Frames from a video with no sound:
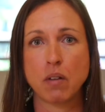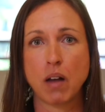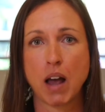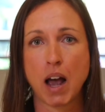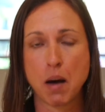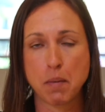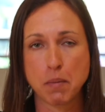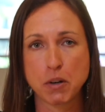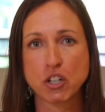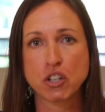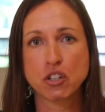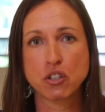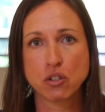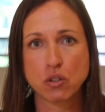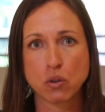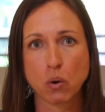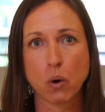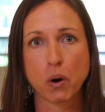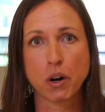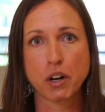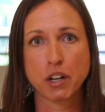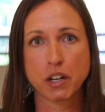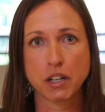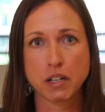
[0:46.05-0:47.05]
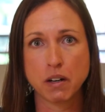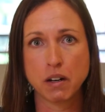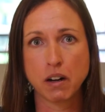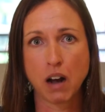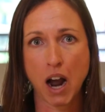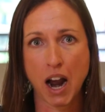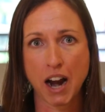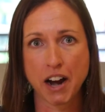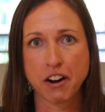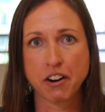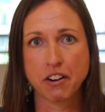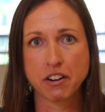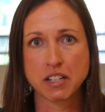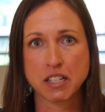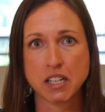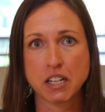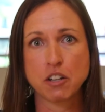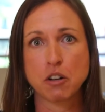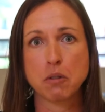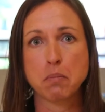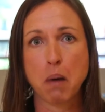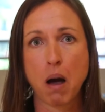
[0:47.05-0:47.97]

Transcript: how much stored iron is in your